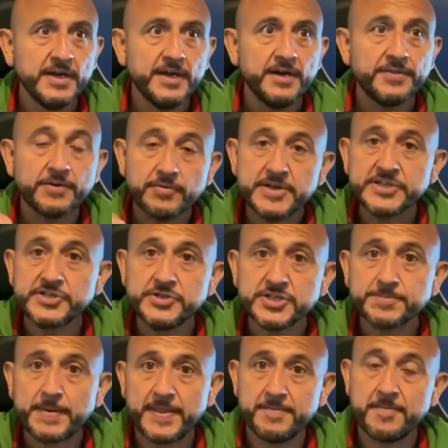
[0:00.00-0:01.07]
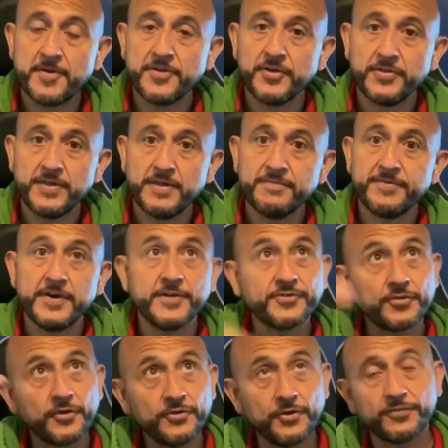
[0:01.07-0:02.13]
The reason you spend the money on the inverter
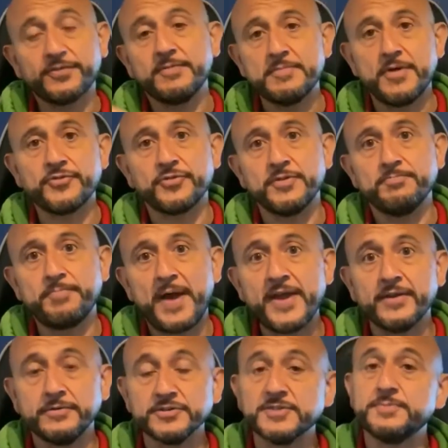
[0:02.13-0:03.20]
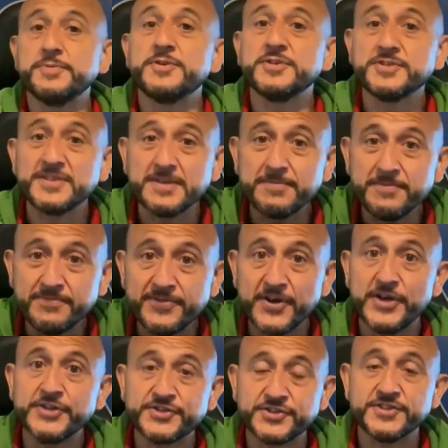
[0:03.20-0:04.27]
and not so much on the panels is because the
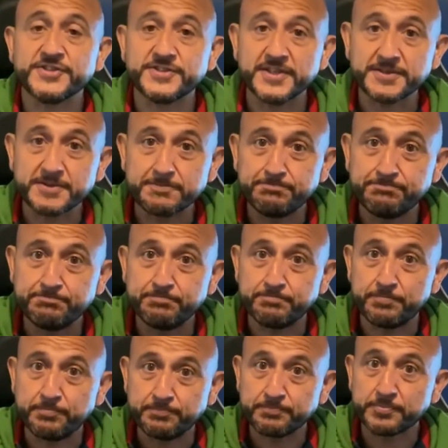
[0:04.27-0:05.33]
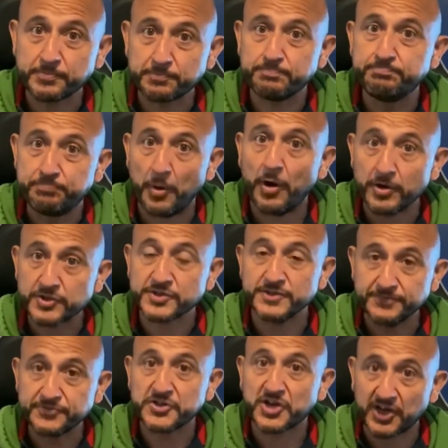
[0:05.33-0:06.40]
inverter's the box
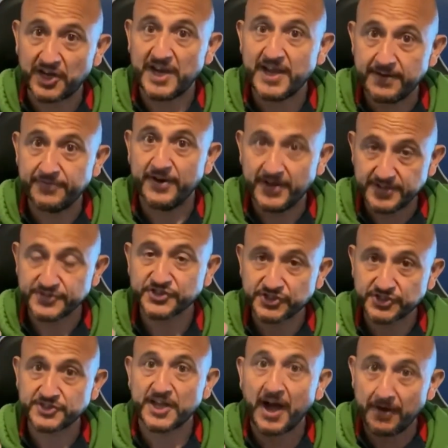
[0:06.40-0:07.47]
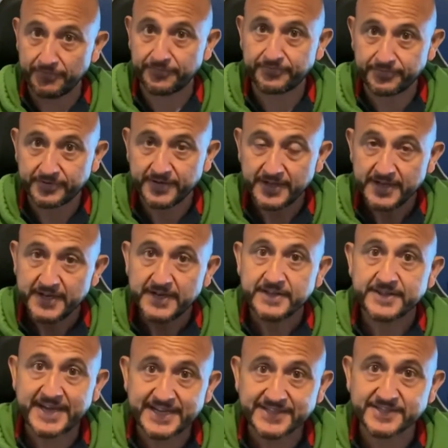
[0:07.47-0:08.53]
of clever stuff.
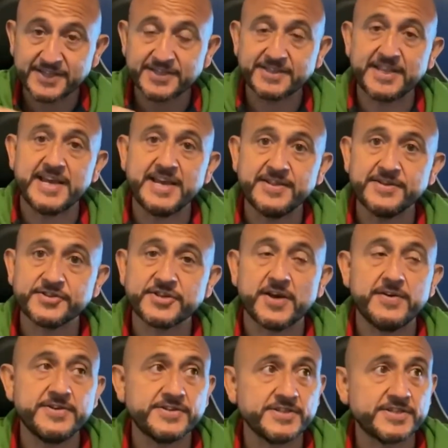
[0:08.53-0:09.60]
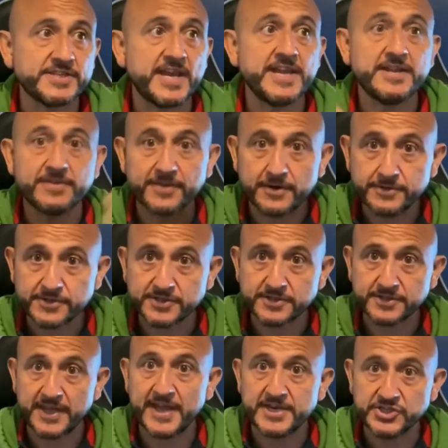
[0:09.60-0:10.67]
That's the thing that's going to take
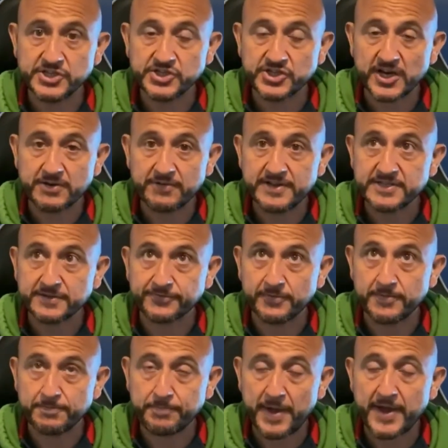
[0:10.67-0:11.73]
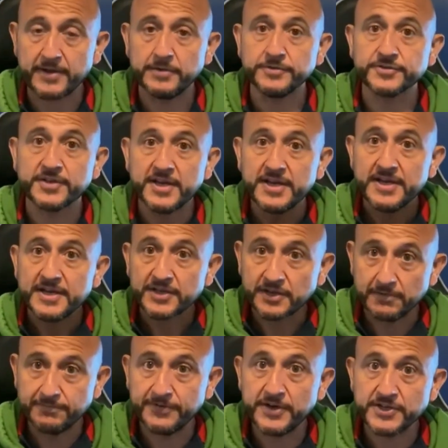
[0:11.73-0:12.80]
the energy generated from the panels,
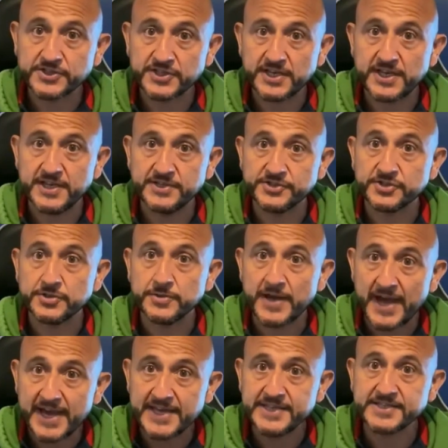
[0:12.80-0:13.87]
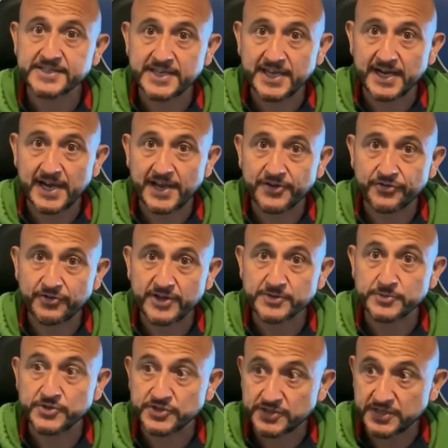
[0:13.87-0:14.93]
convert it into AC electrics,
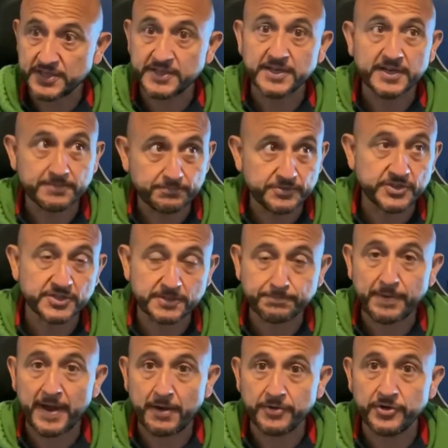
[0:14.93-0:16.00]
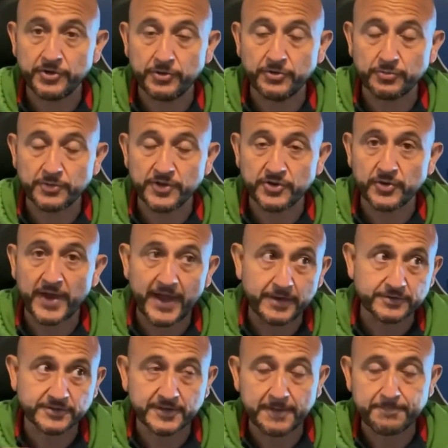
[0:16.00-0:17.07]
which is the power you use within your
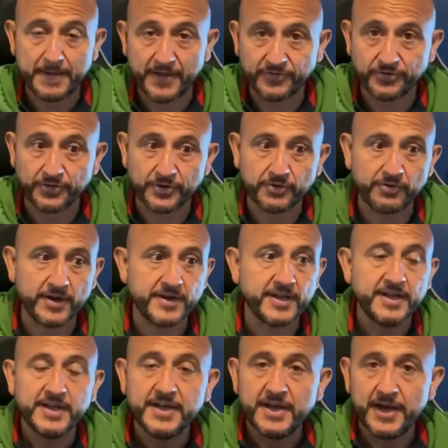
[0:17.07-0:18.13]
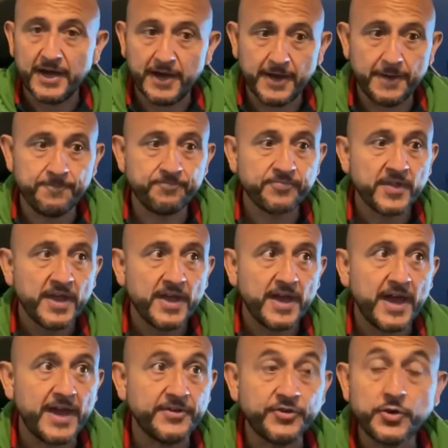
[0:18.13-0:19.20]
house, and get back to the grid, and
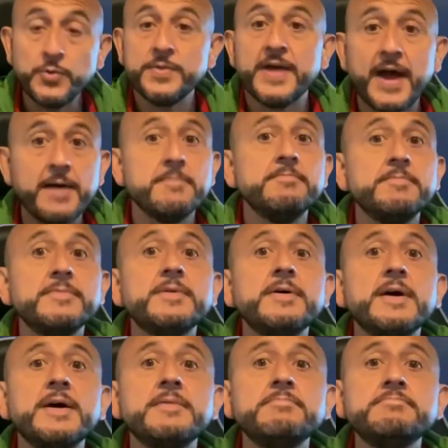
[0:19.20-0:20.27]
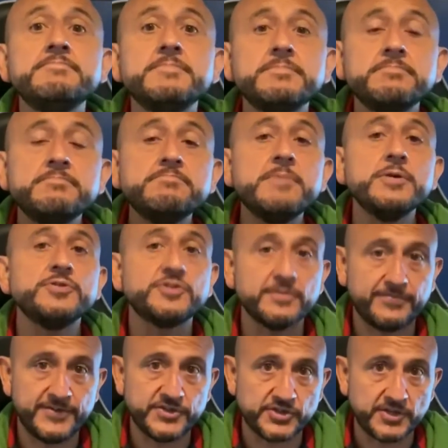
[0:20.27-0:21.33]
do that most
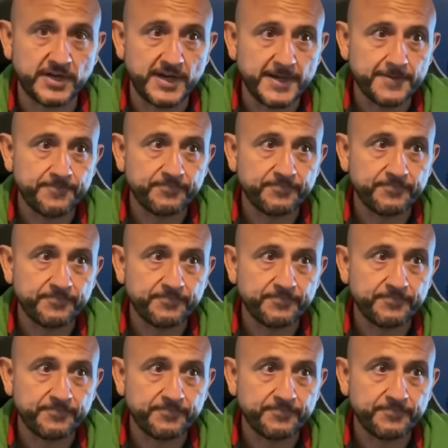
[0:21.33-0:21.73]
efficiently.